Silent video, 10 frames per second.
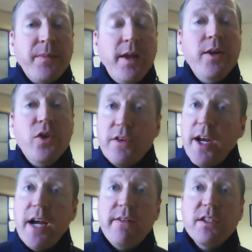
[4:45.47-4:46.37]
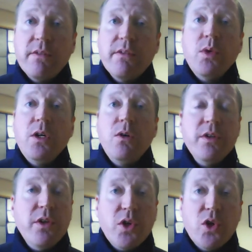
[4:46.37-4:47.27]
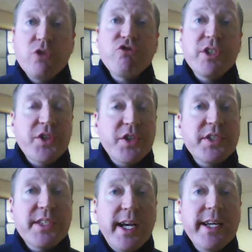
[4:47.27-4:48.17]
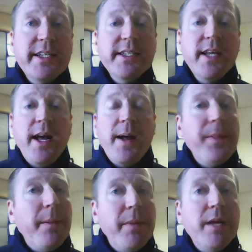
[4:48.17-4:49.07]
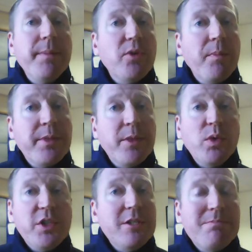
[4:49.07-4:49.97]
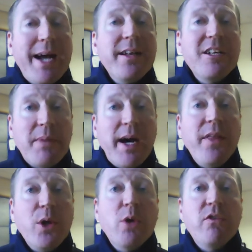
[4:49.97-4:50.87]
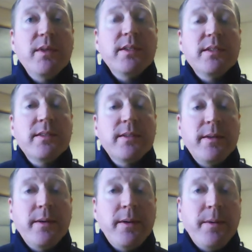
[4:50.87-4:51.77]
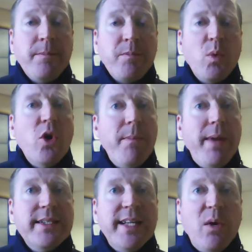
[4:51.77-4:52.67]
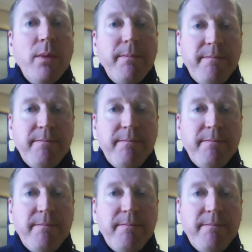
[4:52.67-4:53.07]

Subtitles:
In other areas of the world, in other countries and other societies, that may be something which is banned by the government. We'll come back to that one.